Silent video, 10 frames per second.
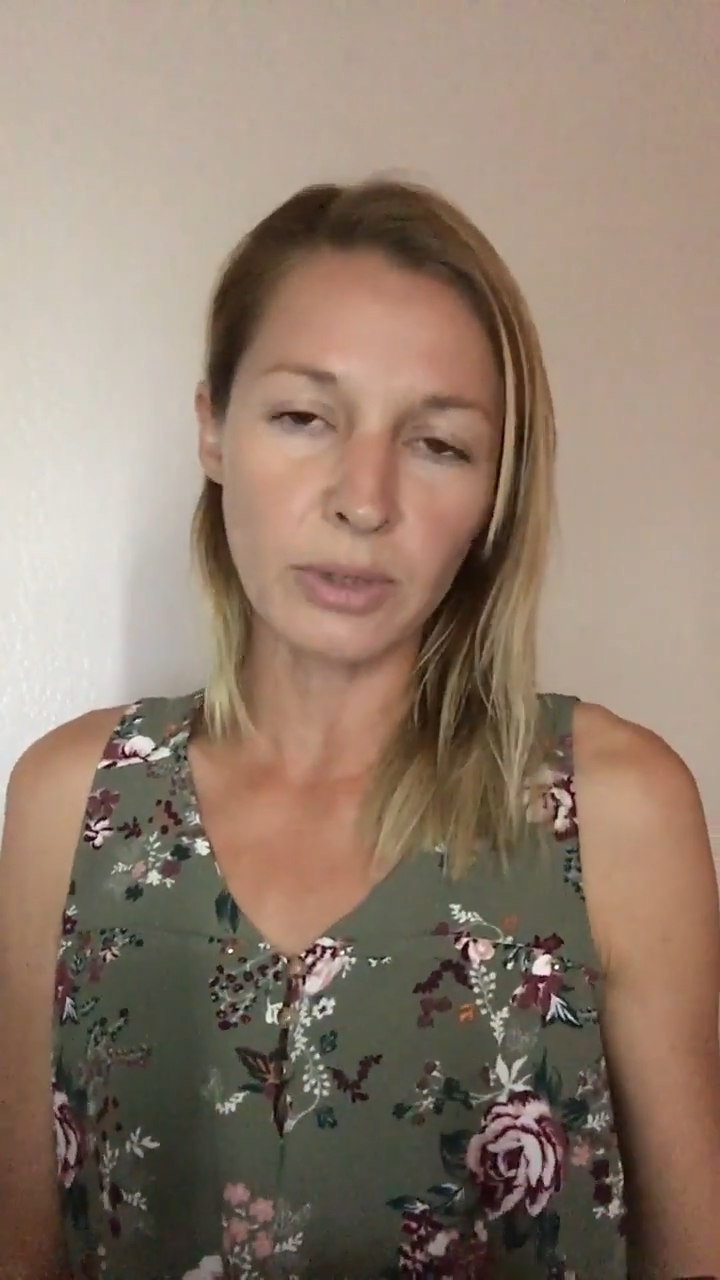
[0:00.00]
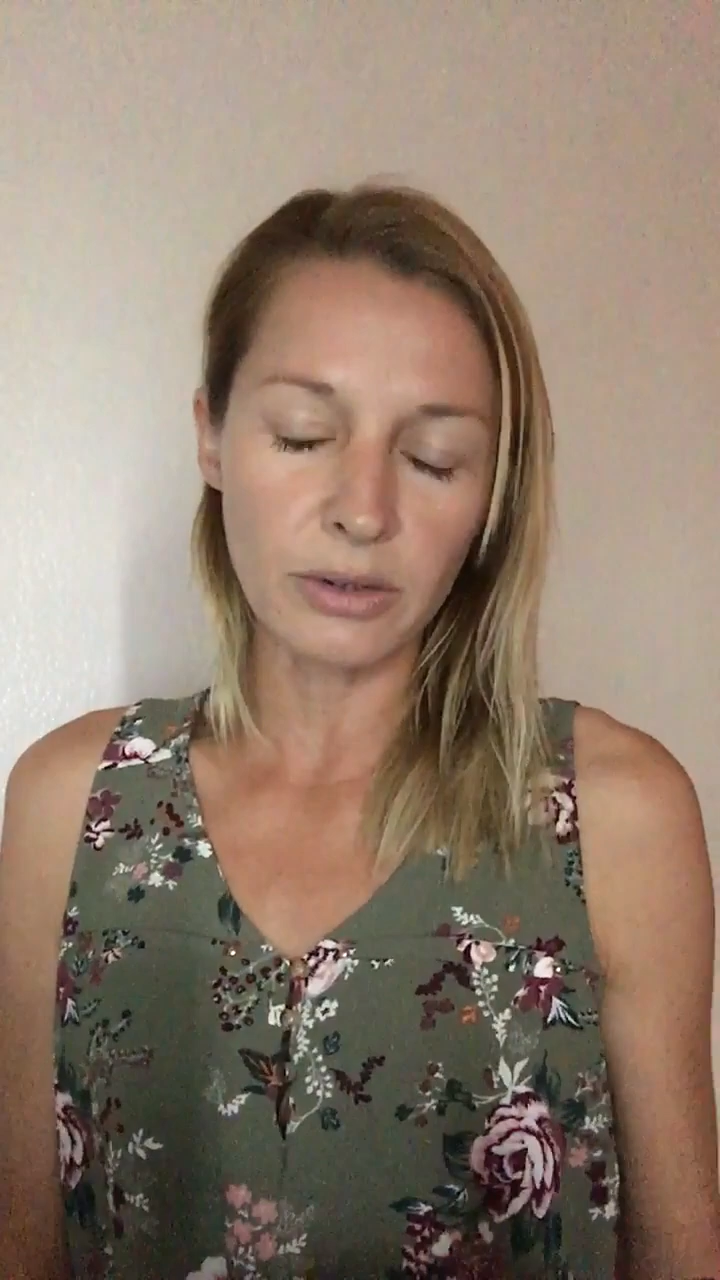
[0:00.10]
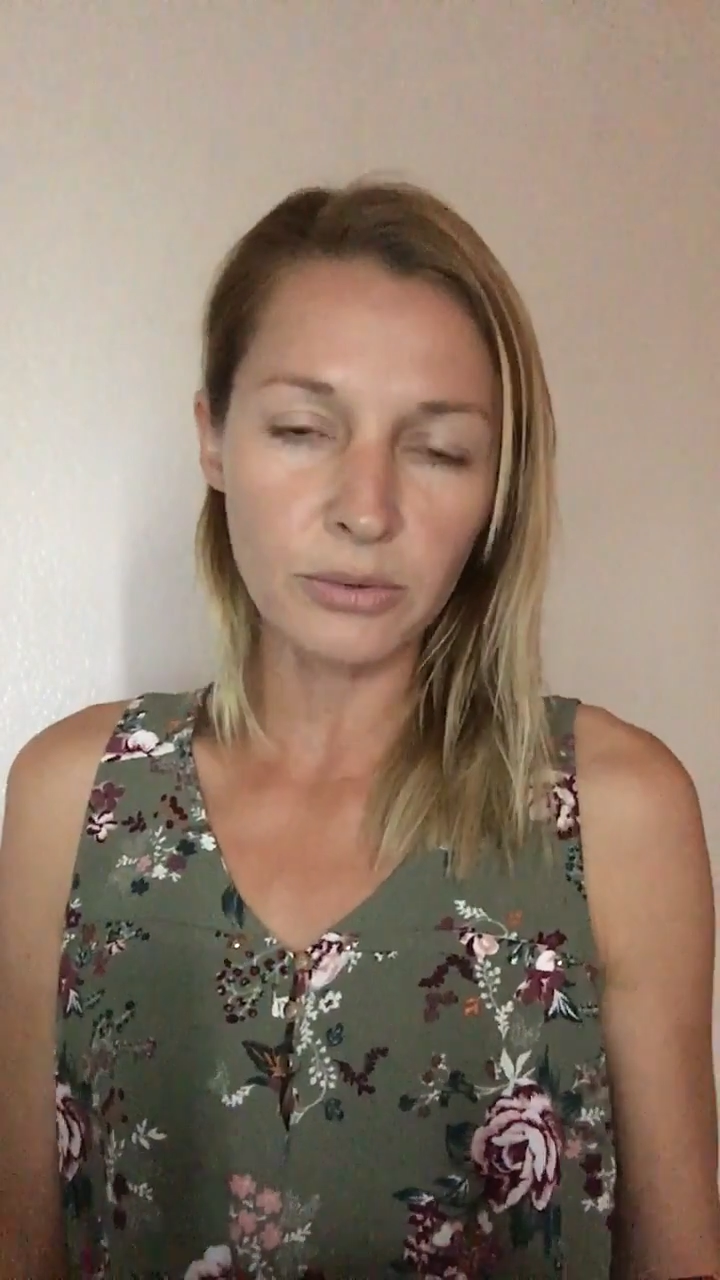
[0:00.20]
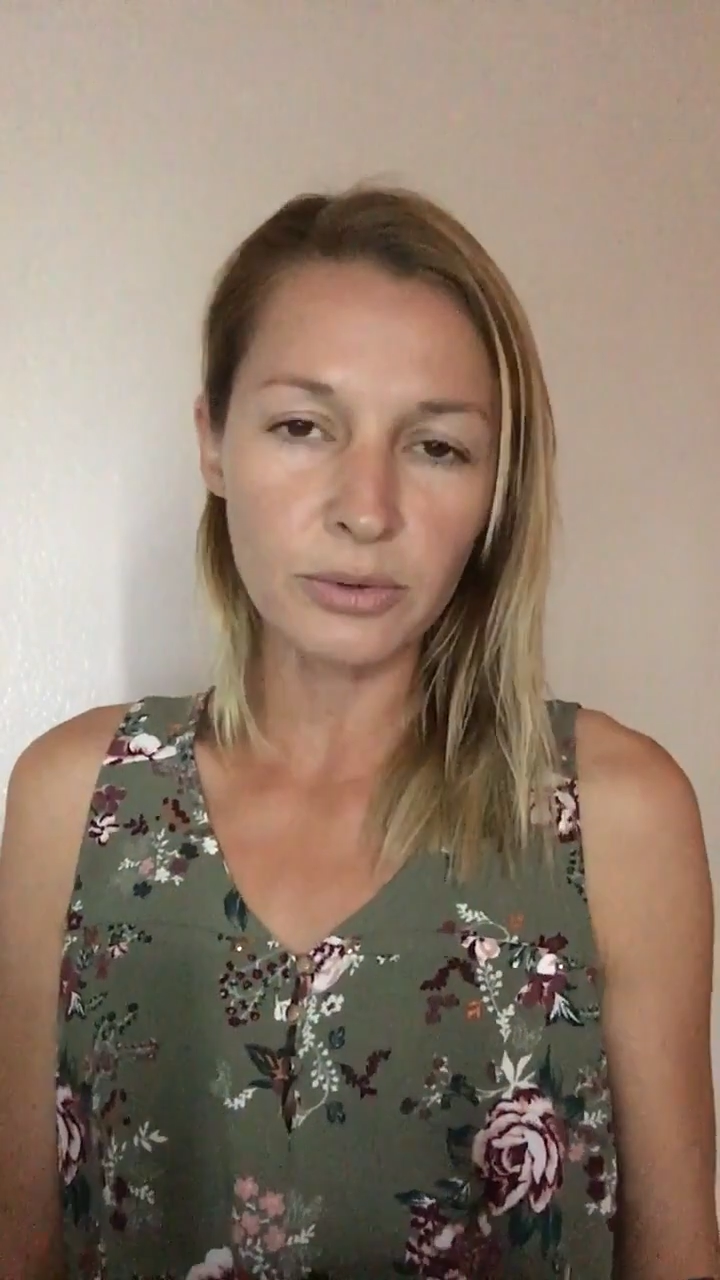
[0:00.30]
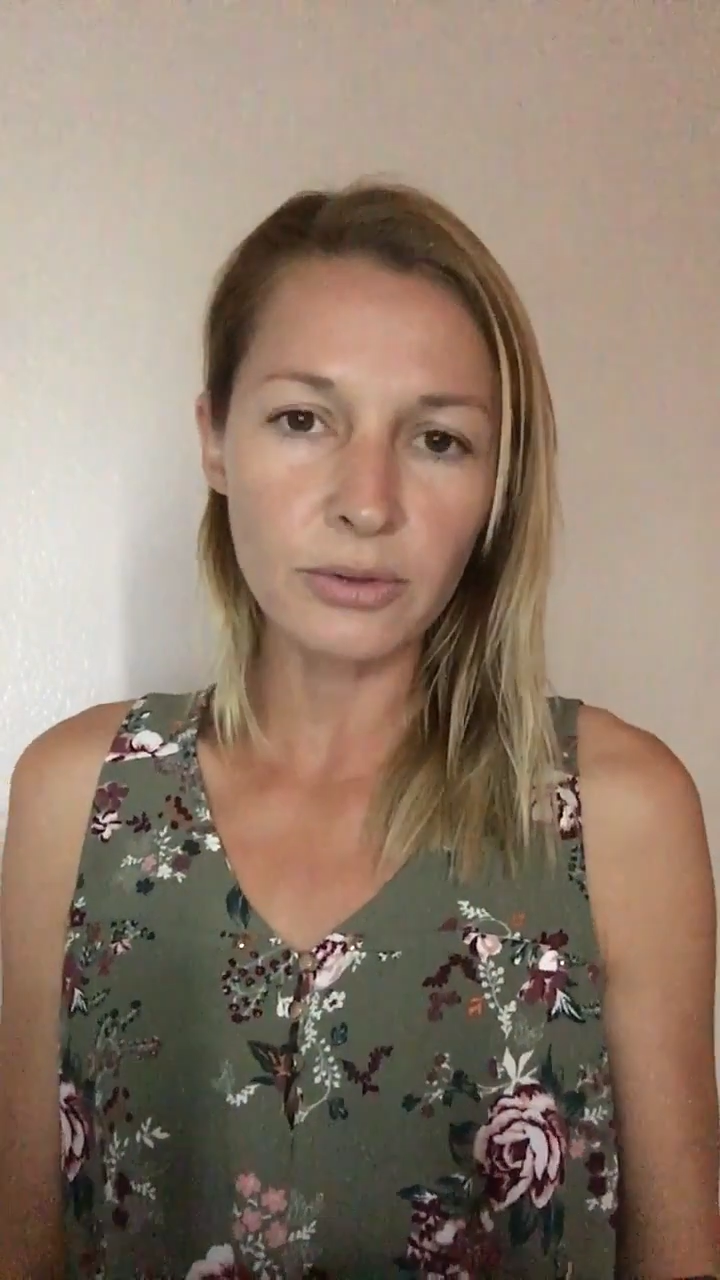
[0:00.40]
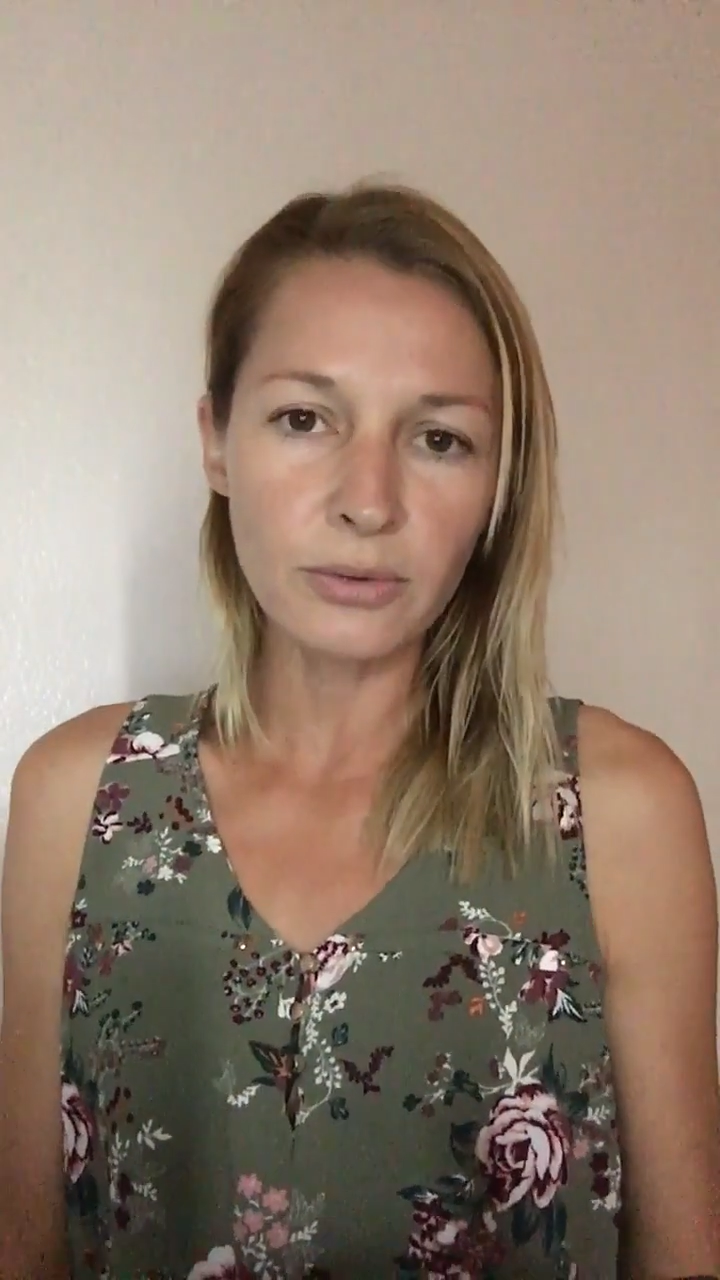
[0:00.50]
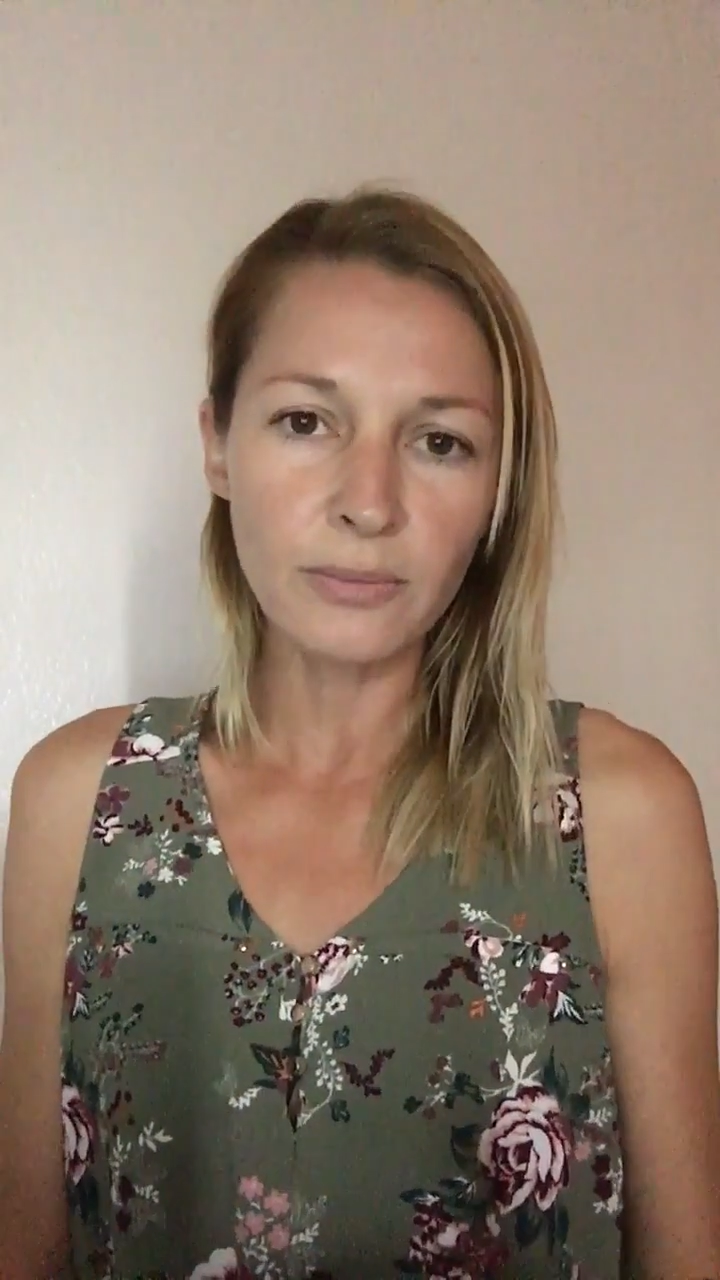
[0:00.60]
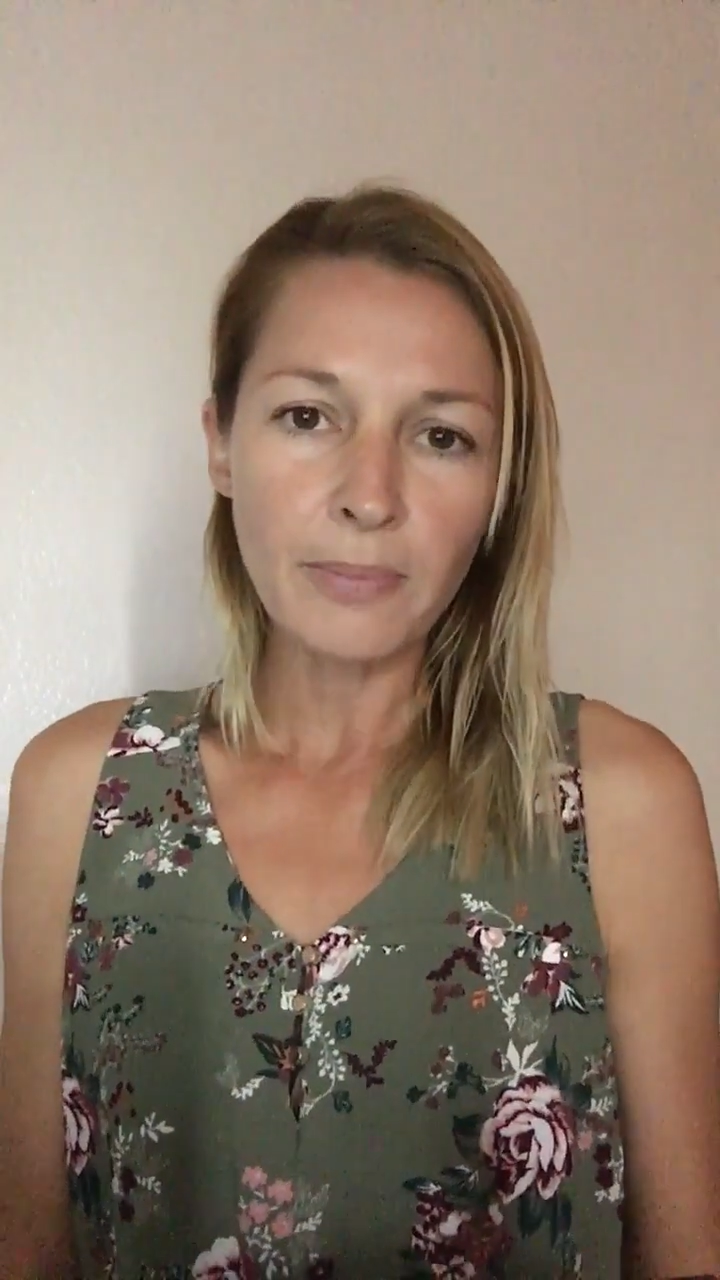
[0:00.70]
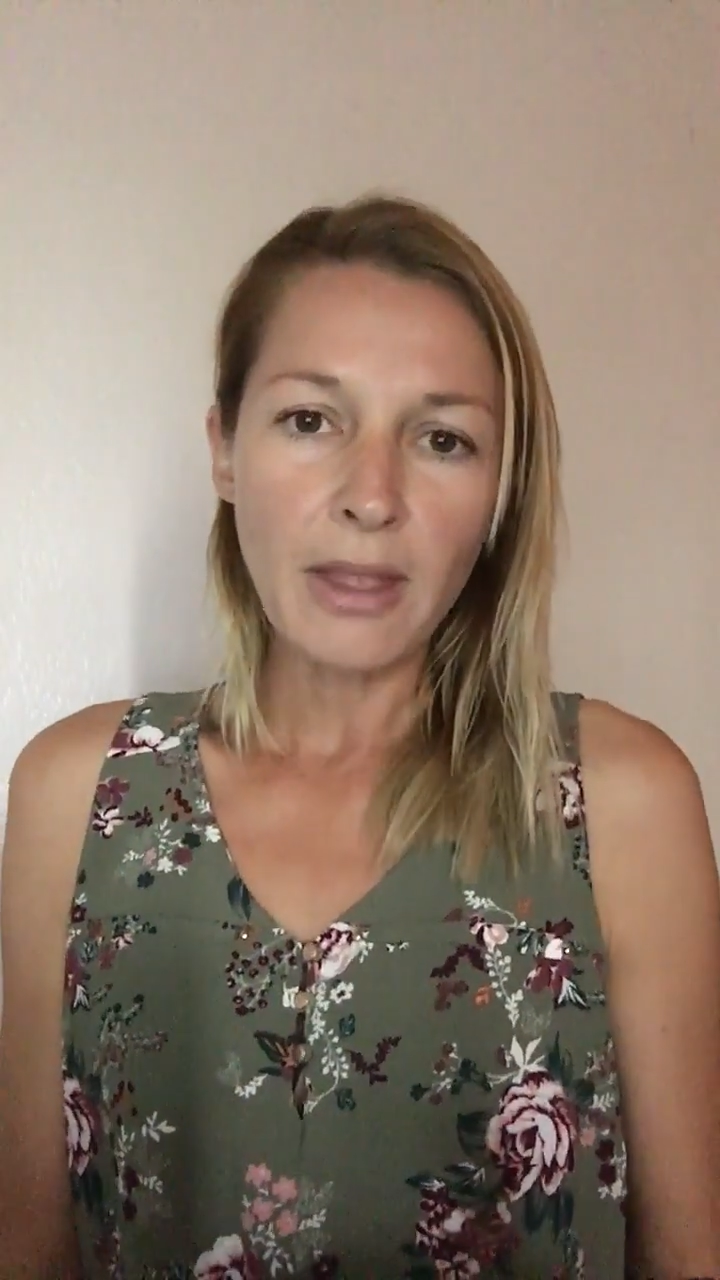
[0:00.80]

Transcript: went through